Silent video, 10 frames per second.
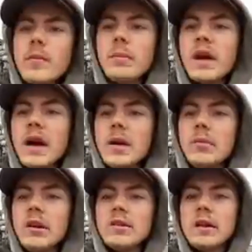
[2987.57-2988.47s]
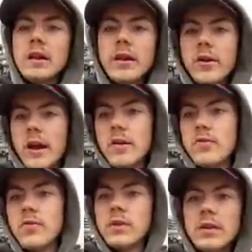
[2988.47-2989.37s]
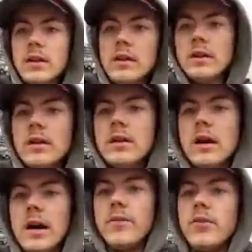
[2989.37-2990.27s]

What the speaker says: behind me is a Gleaner F. If